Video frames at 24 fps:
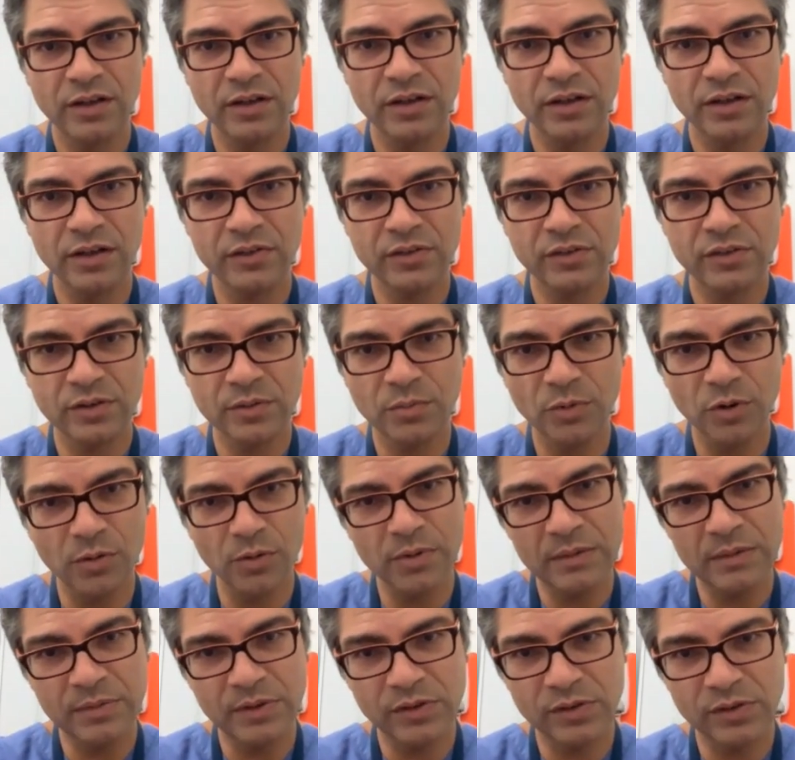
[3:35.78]
So the more
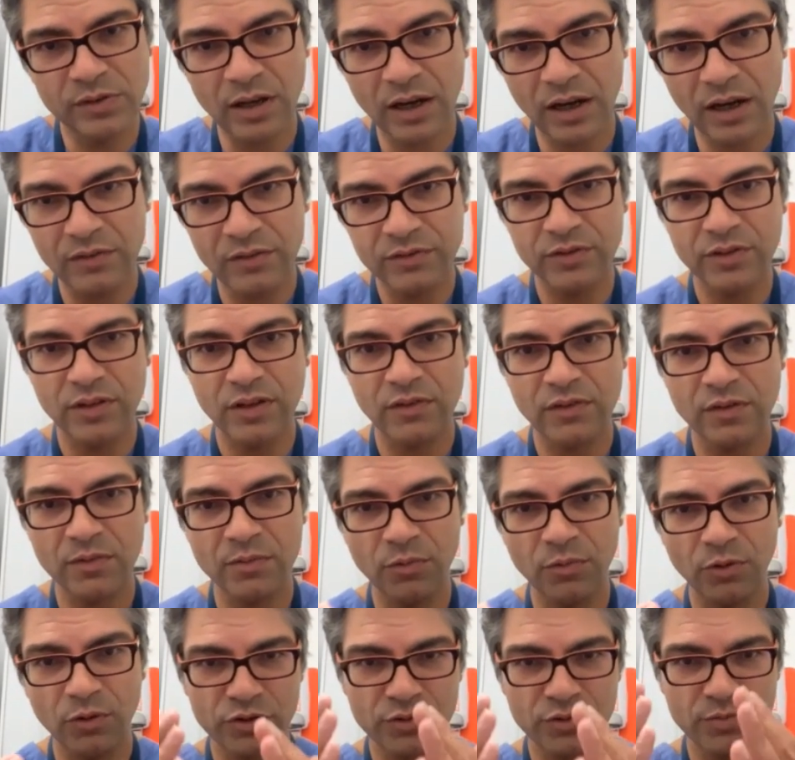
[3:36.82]
babies you have a
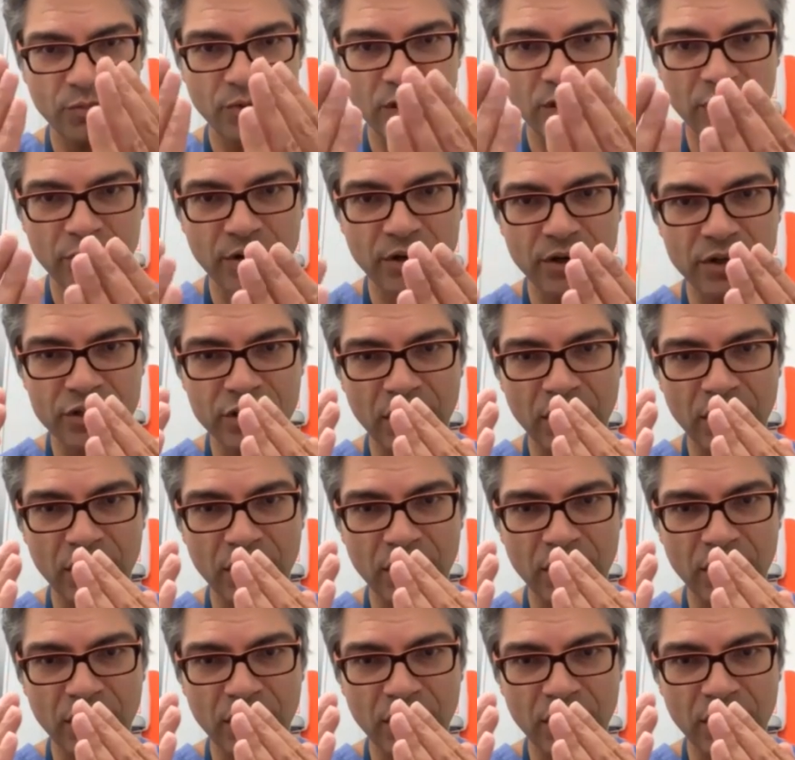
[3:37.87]
greater